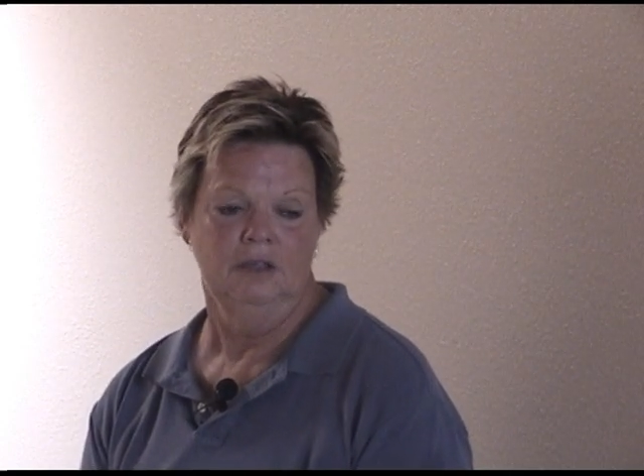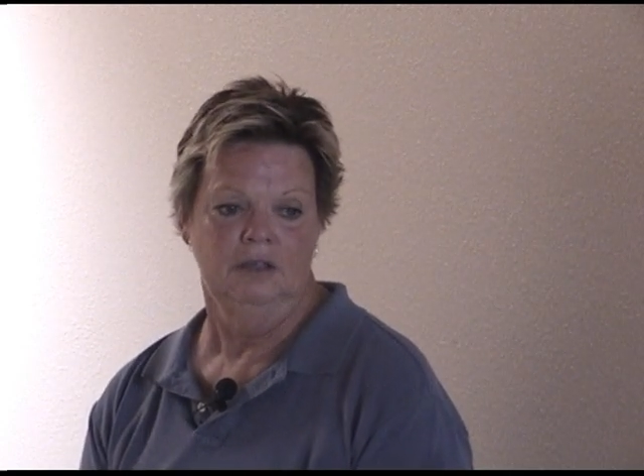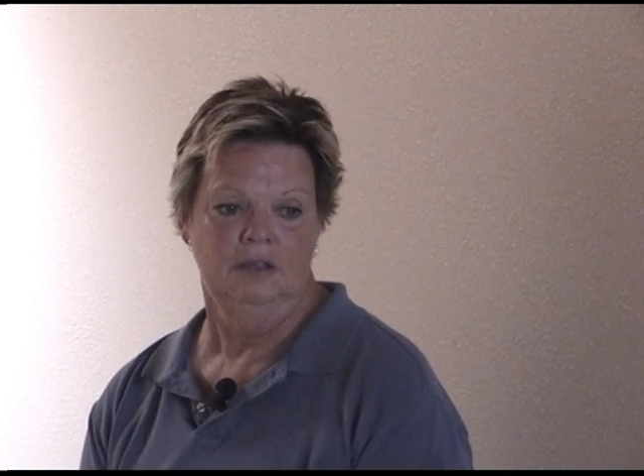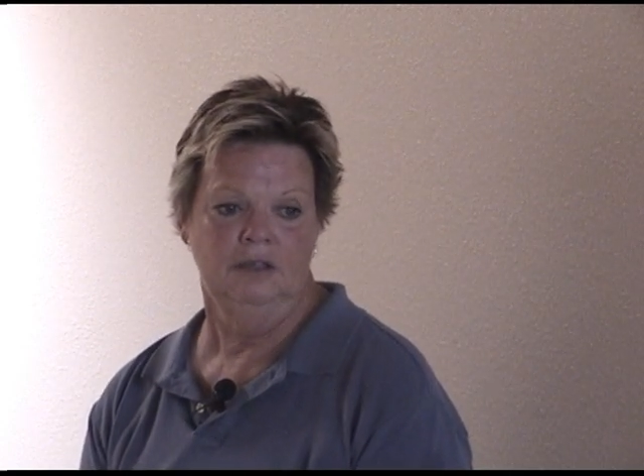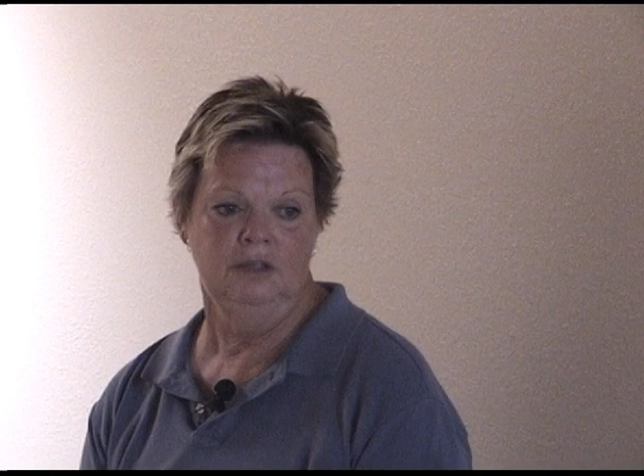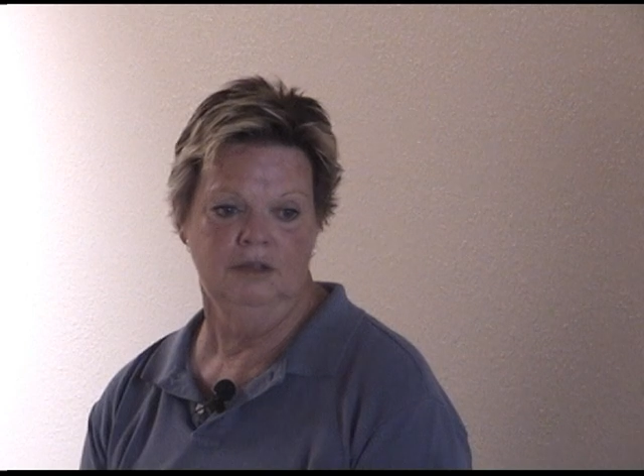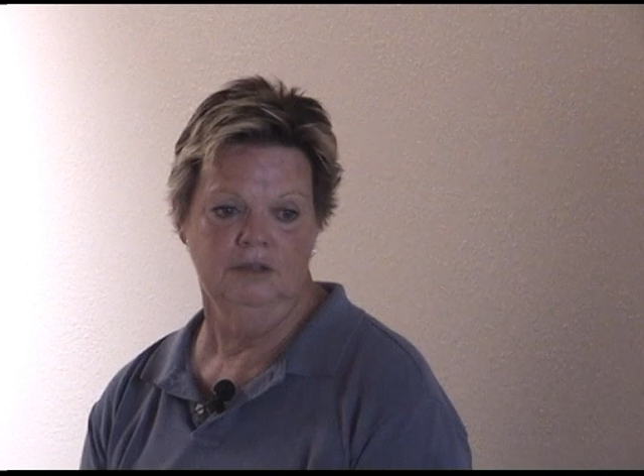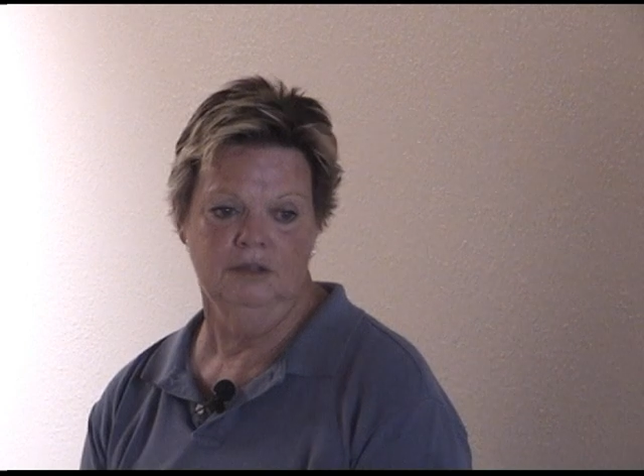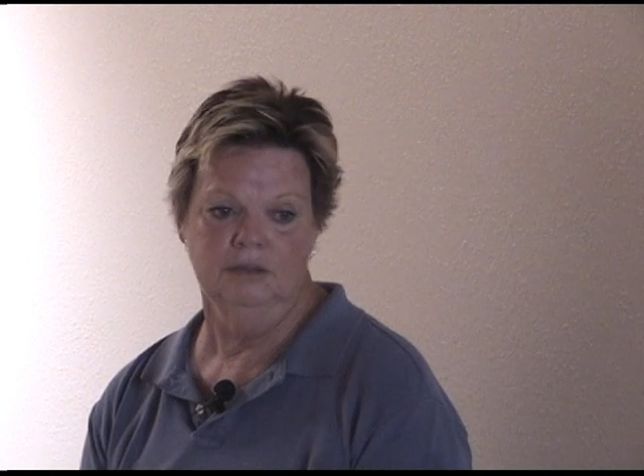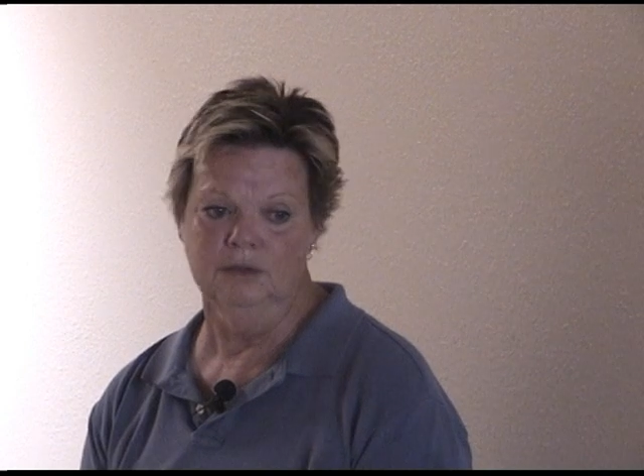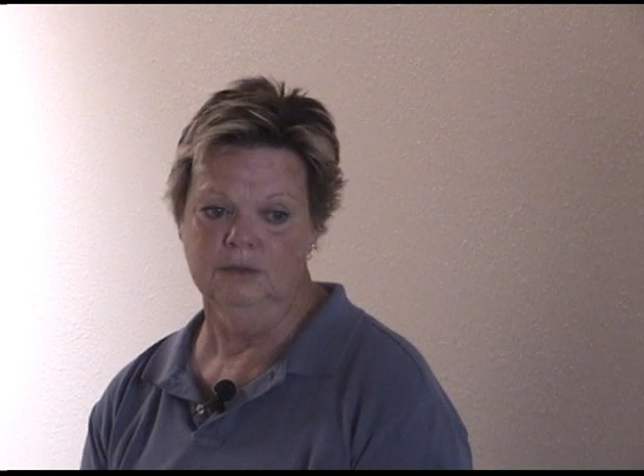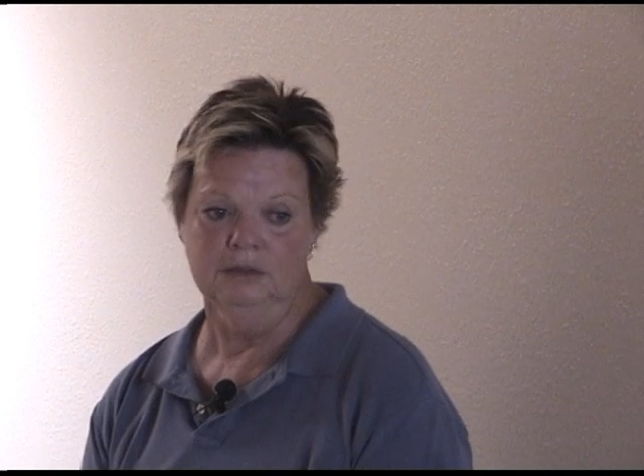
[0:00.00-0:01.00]

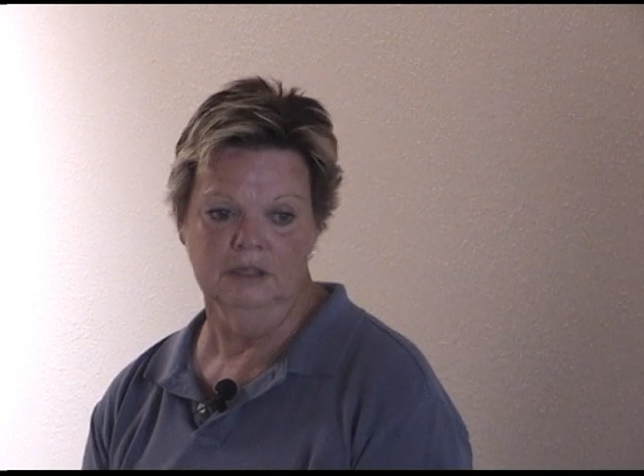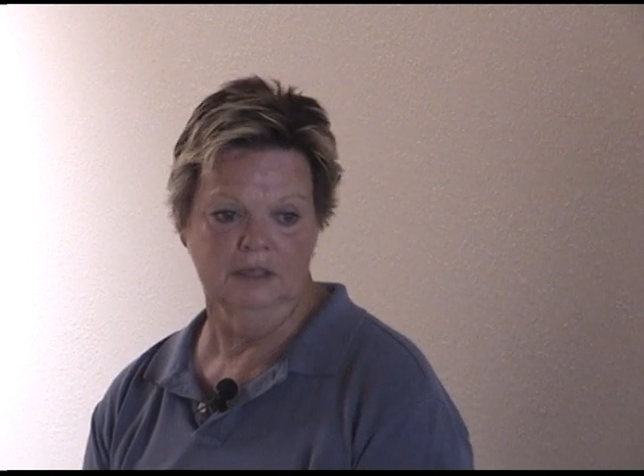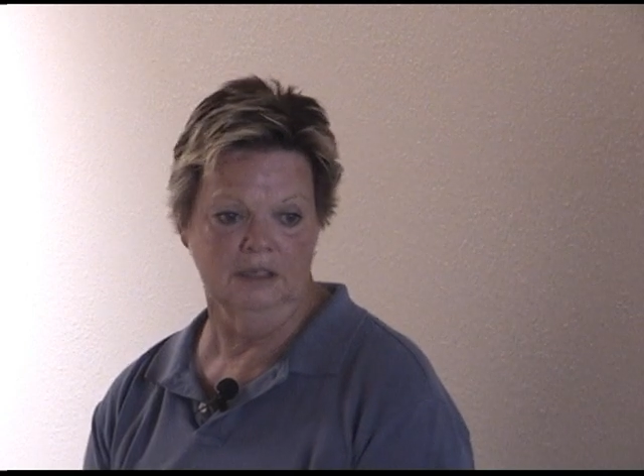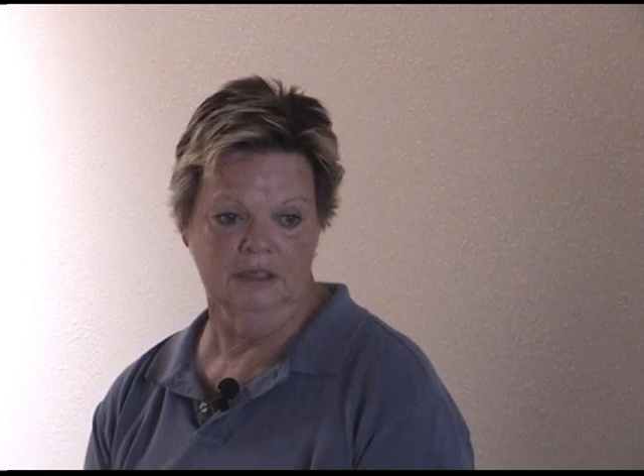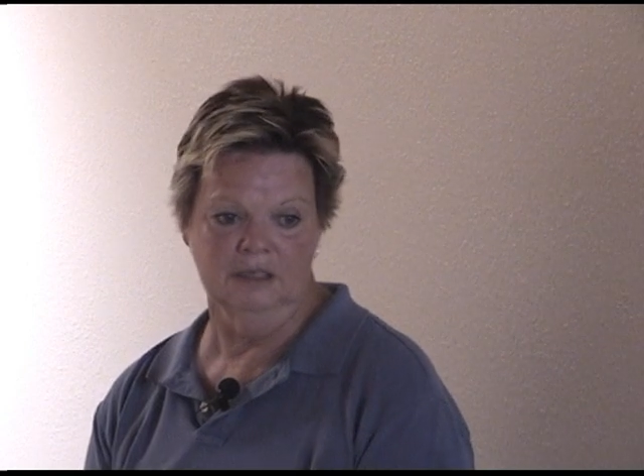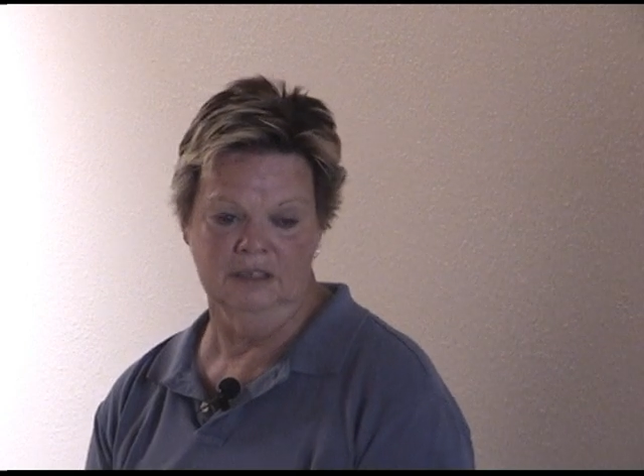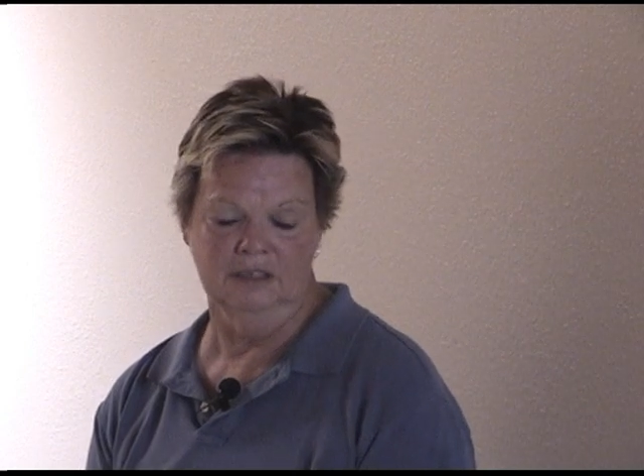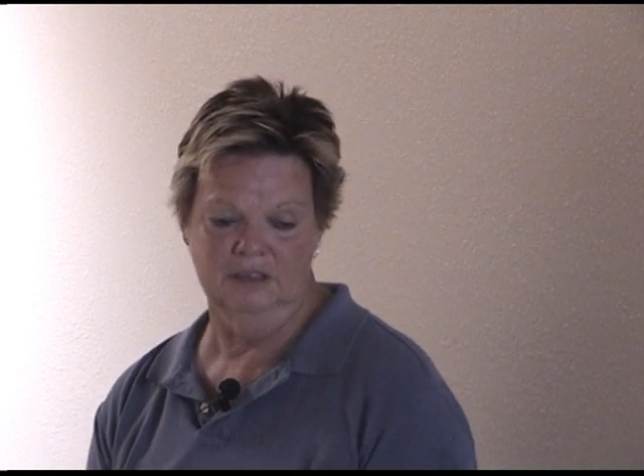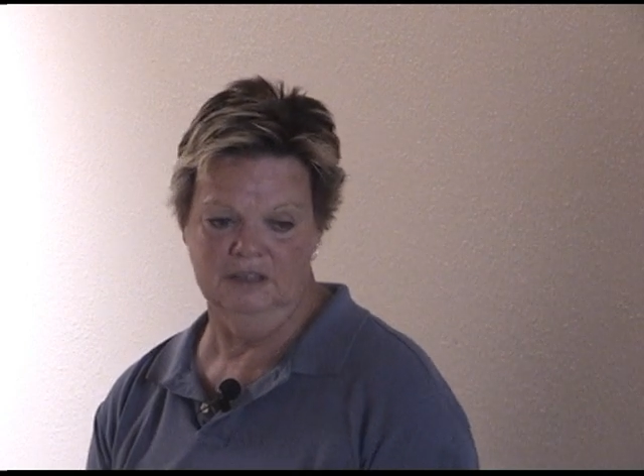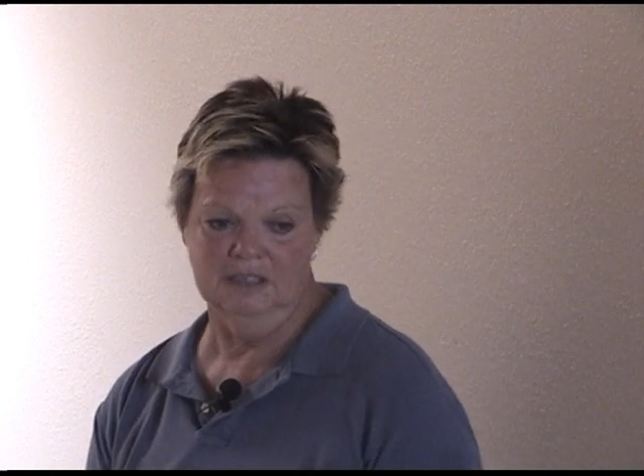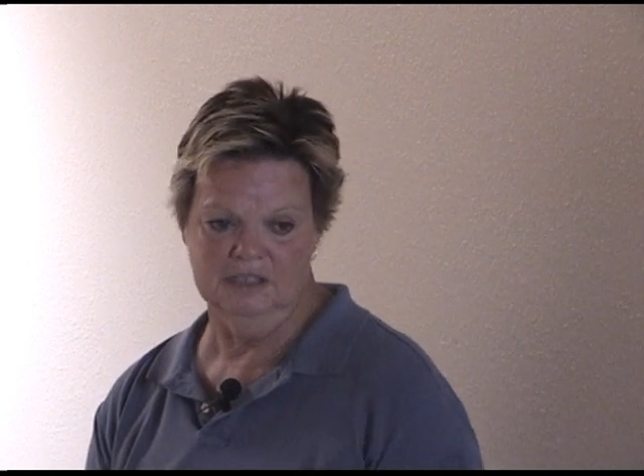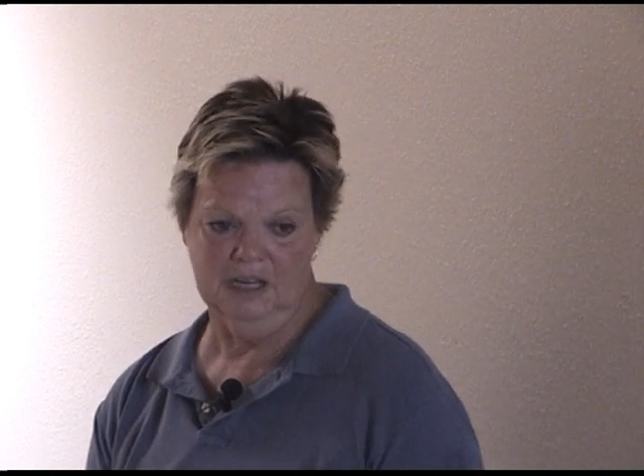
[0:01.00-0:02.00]
You do
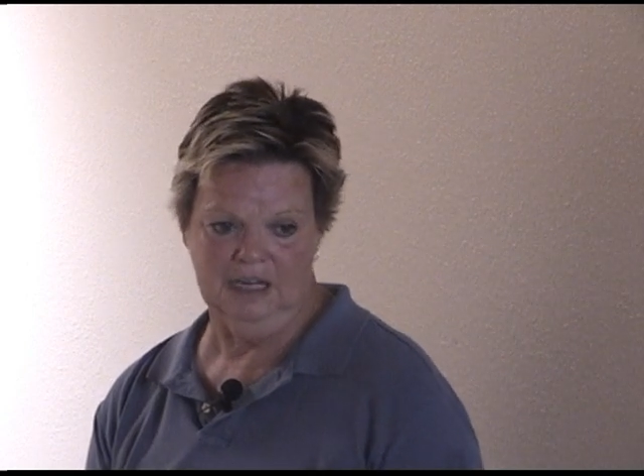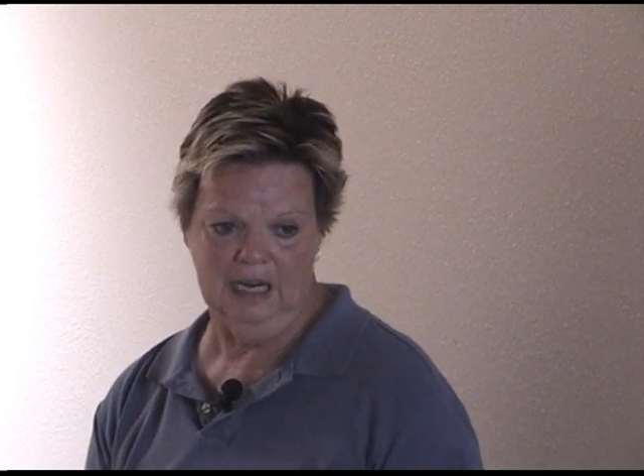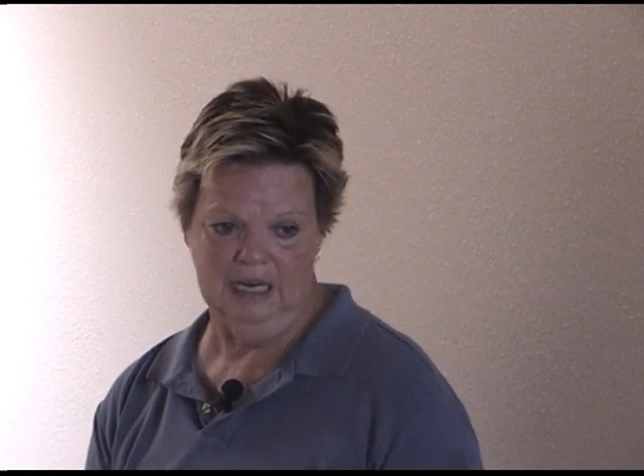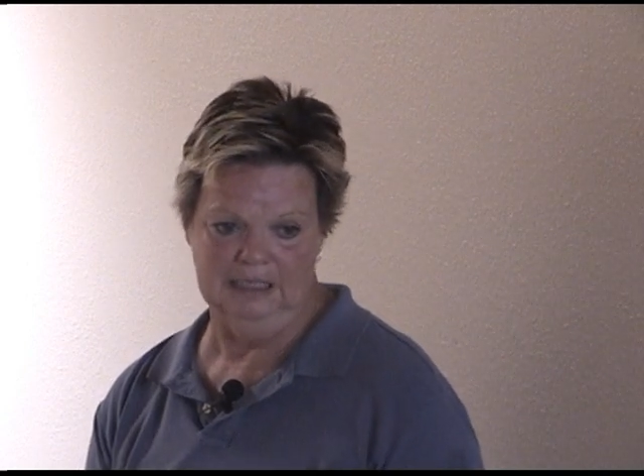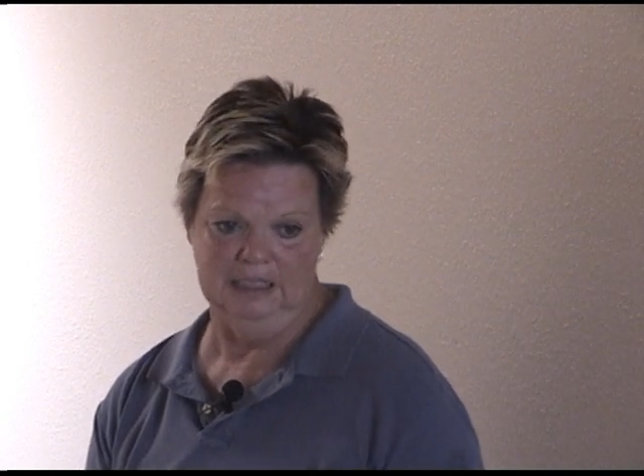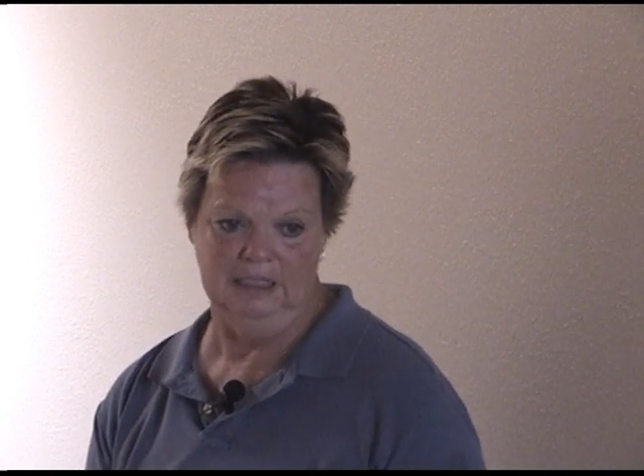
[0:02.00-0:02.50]
things like I did.